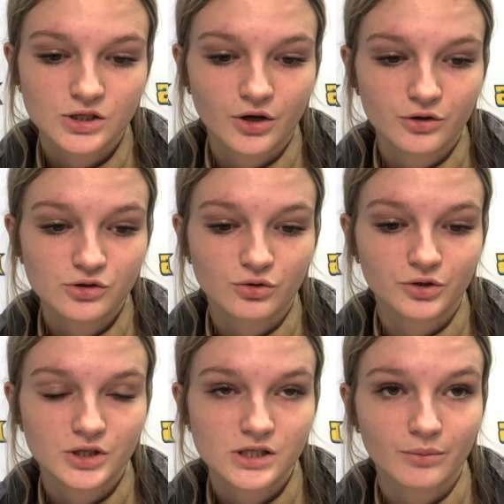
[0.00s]
goes through
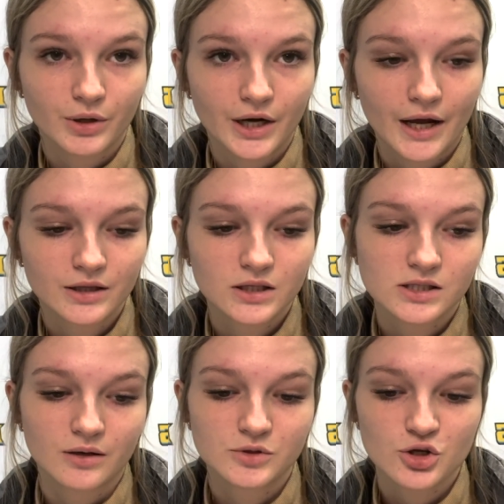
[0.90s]
December 9th.
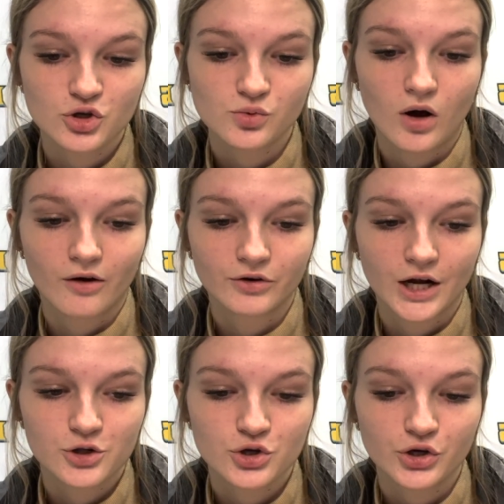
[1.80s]
Some teachers will offer
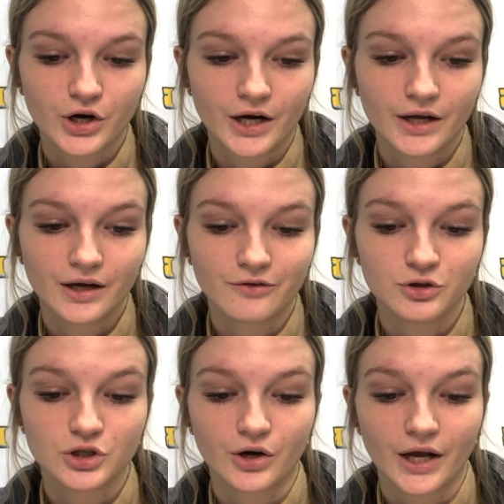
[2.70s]
extra credit if you
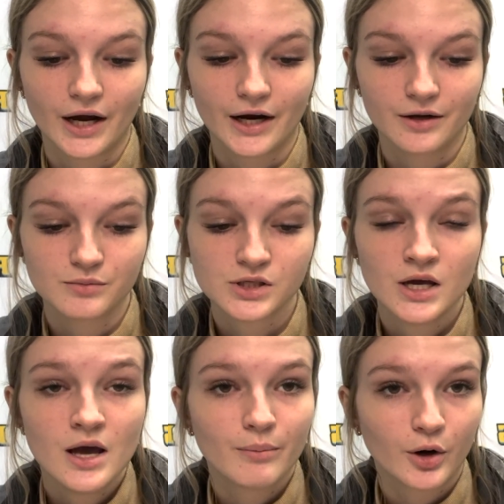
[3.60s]
donate items,
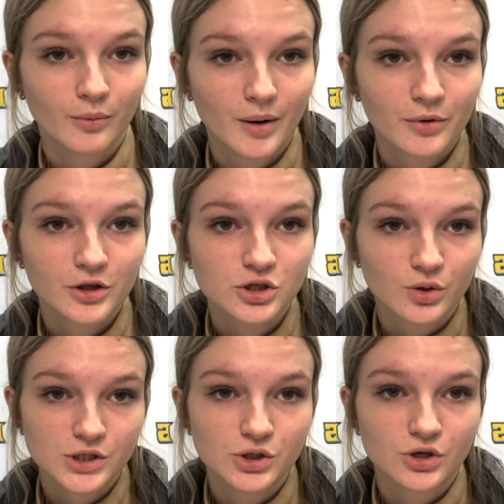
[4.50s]
but remember the
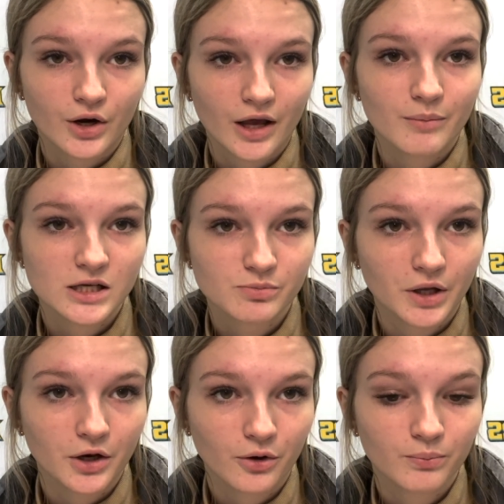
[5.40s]
toys you donate must be
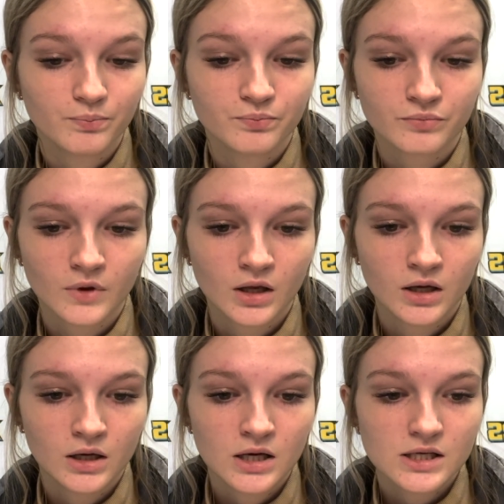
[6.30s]
new.
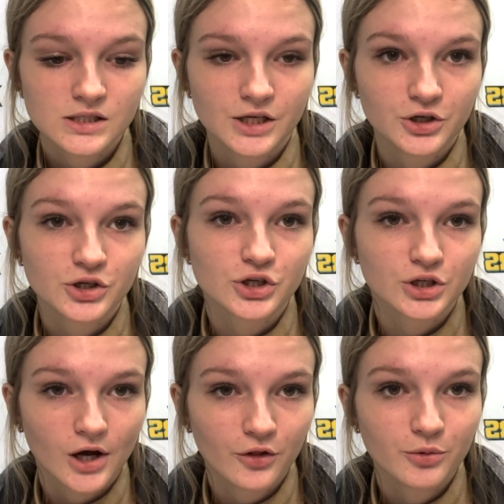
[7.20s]
Seniors, your
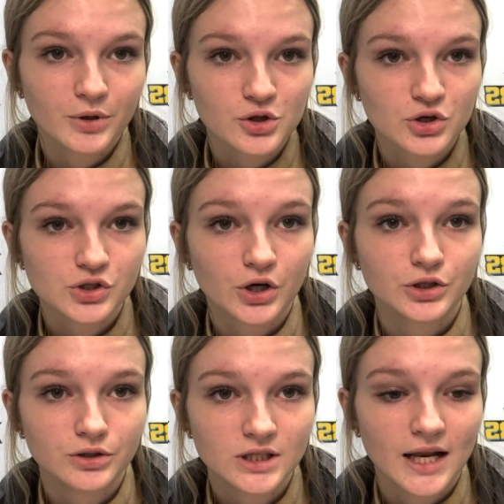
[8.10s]
toddler pictures are
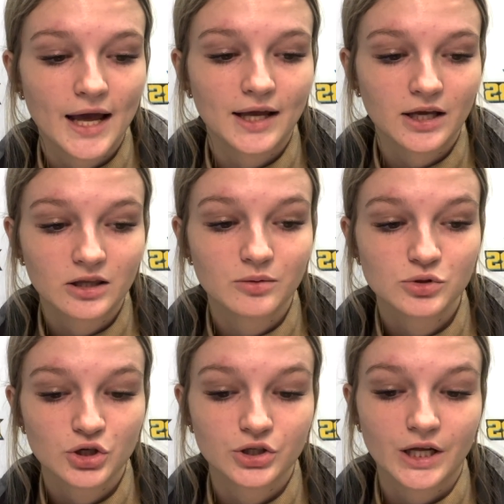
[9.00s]
due today. Get them
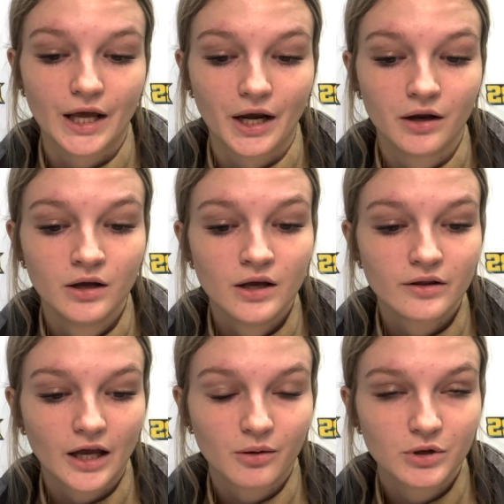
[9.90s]
turned in.
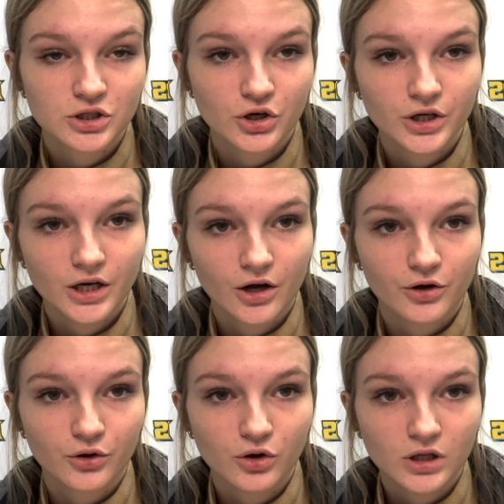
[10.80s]
They can be turned in on
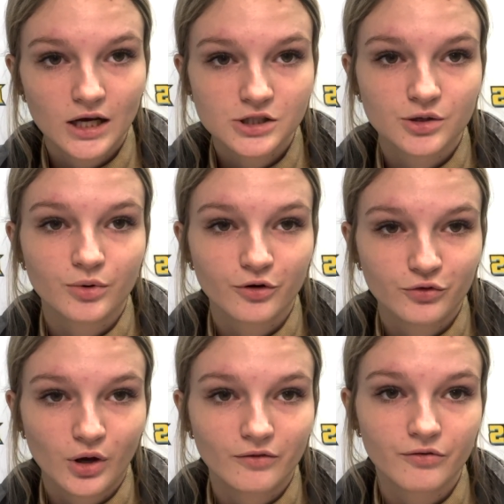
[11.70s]
Google Classroom or if
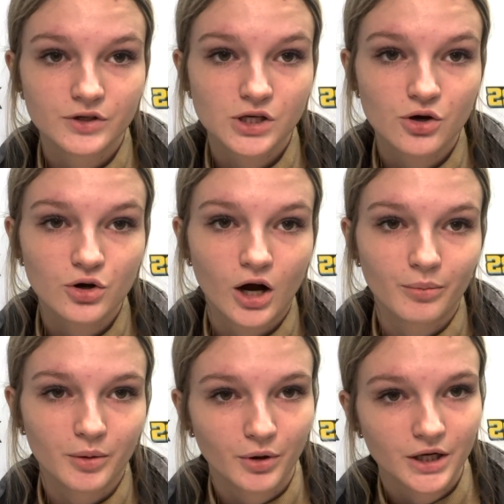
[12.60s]
you have a physical
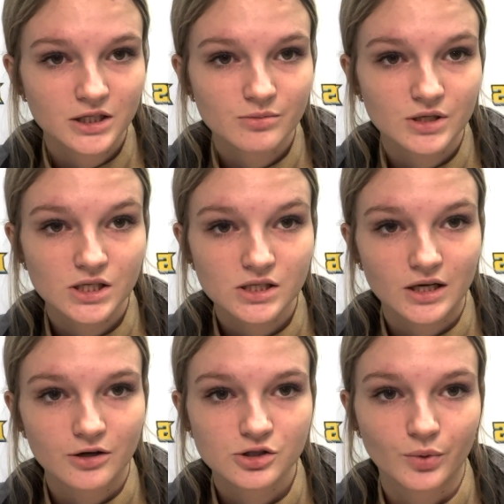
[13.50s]
copy, bring it to Mrs.
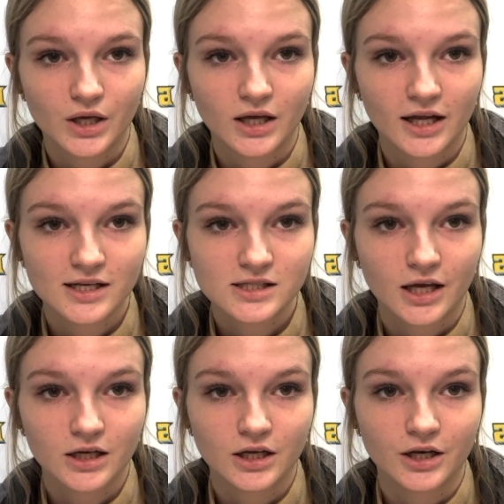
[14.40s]
Stout so we can get it
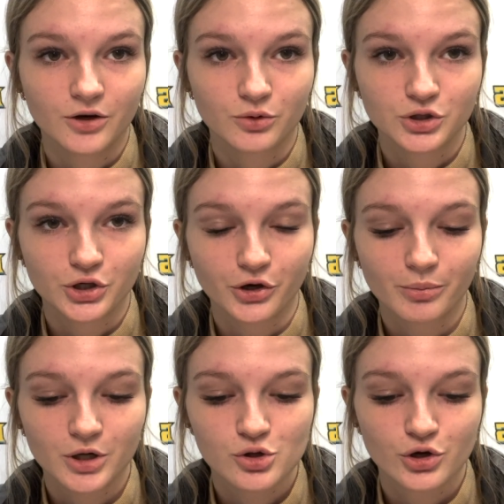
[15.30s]
scanned in and return your
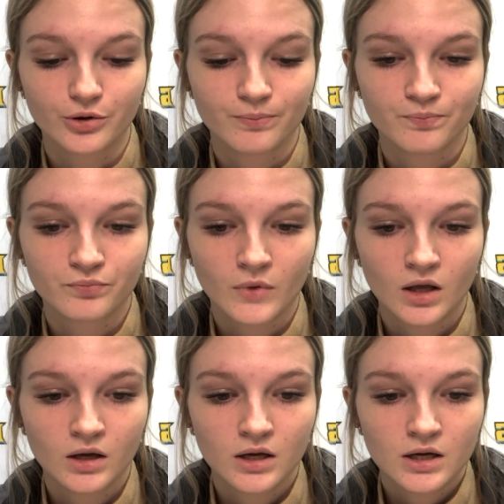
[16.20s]
picture.
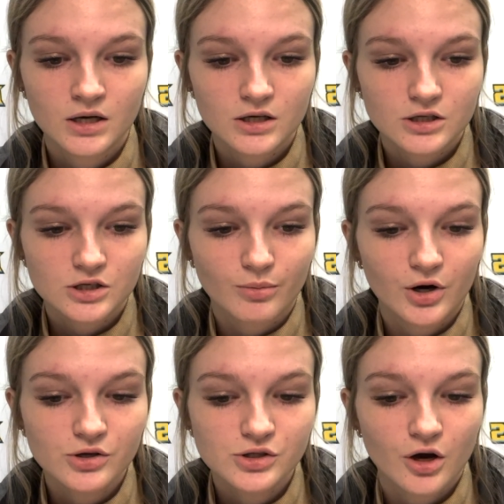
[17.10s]

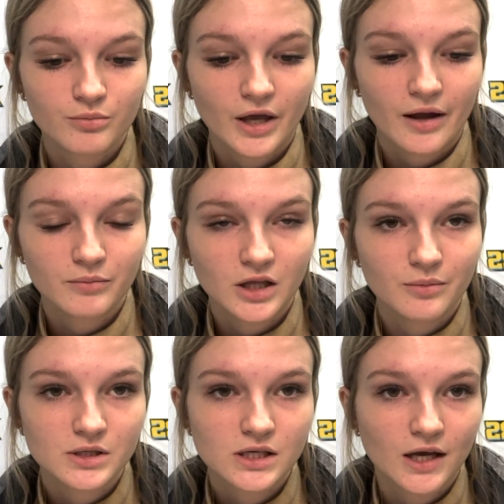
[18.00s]
Tomorrow's home game theme
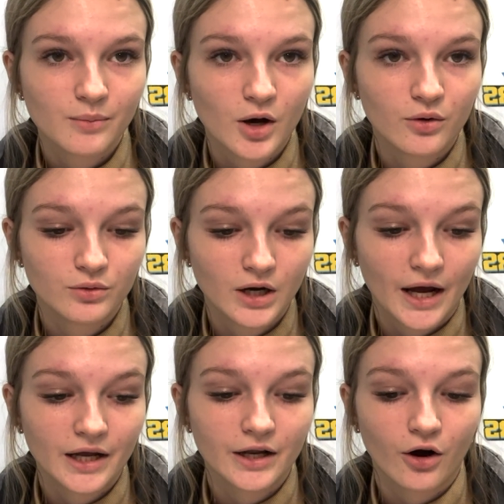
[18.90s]
is Camo
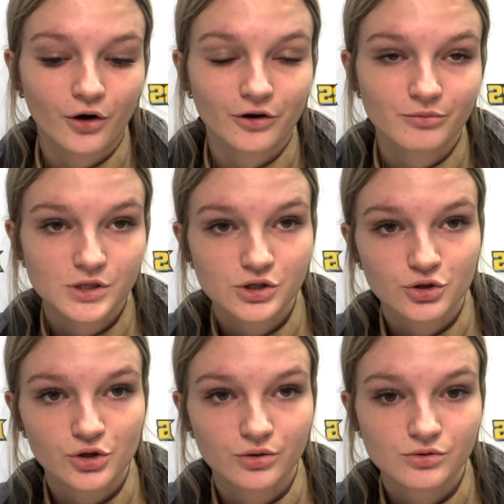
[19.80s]
Night in honor of Mr.
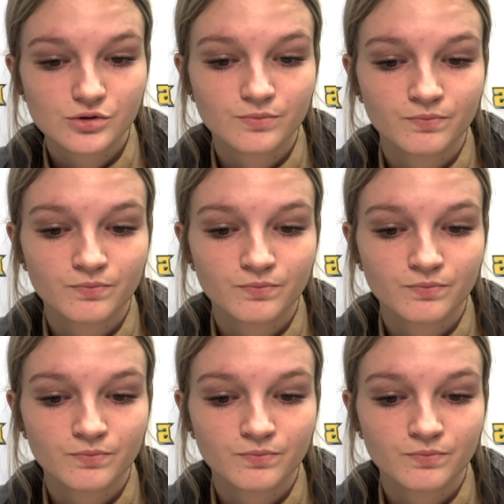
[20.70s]
Jones.